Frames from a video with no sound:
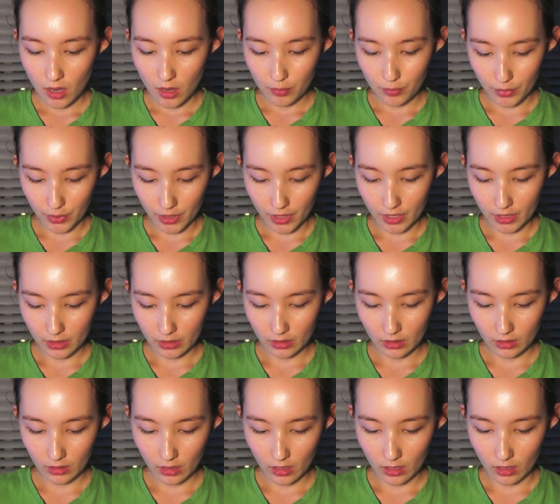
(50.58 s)
But
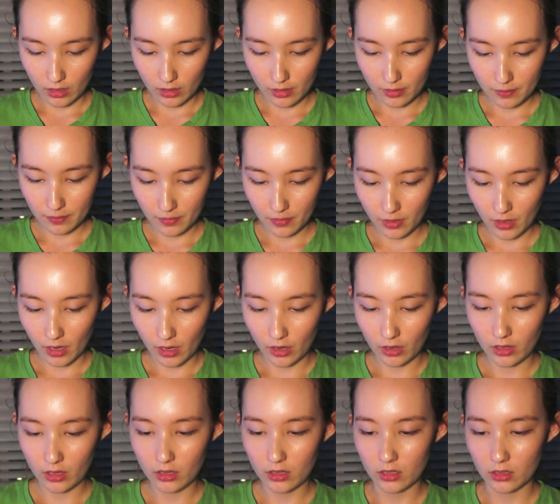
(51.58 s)
I heard
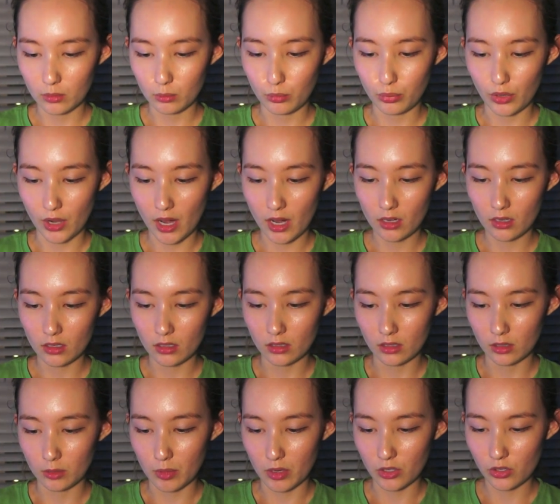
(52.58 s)
that this brand is
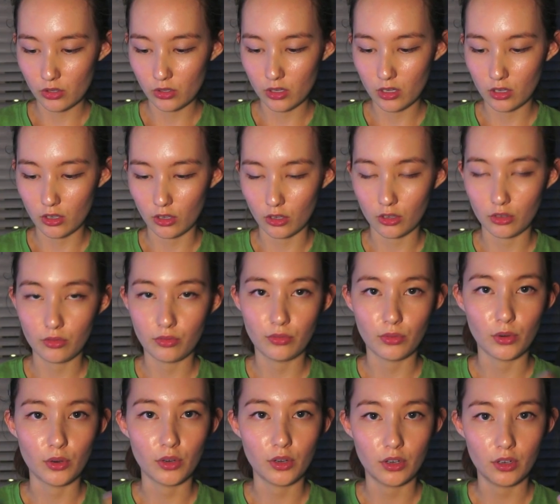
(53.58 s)
especially good
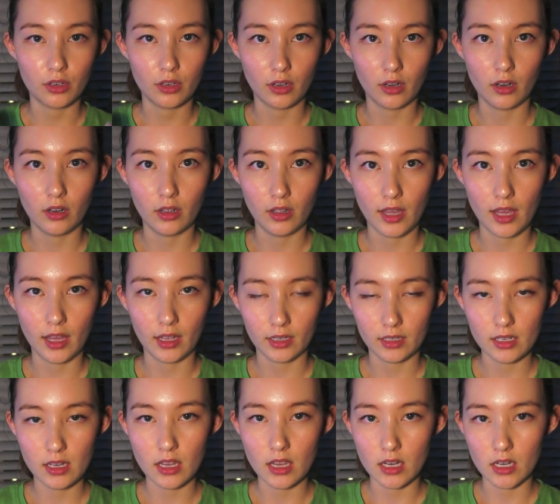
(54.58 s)
for
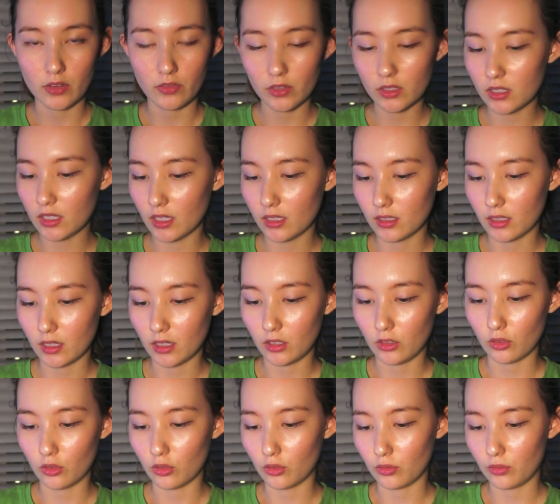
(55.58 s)
acne. It even says like
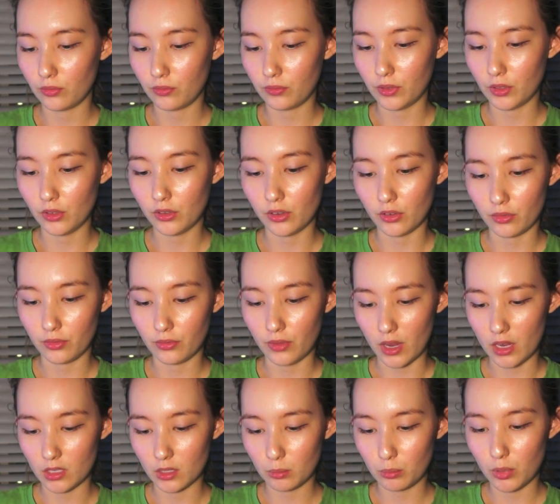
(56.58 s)
you'll feel your
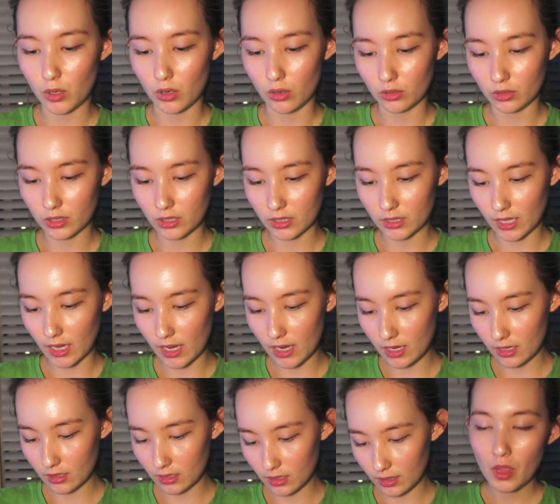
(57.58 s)
face
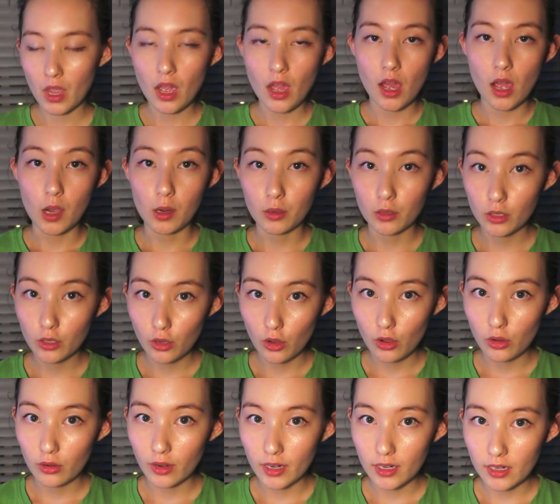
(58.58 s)
pulsate. I'm gonna
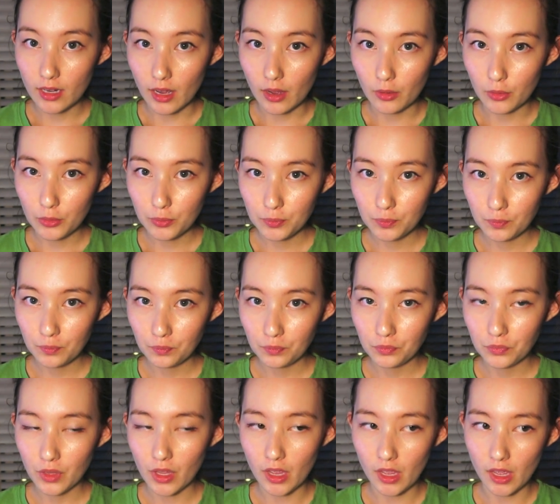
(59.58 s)
go right now
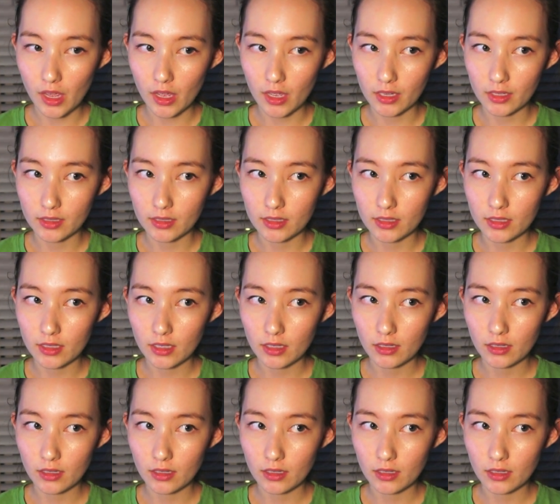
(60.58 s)
and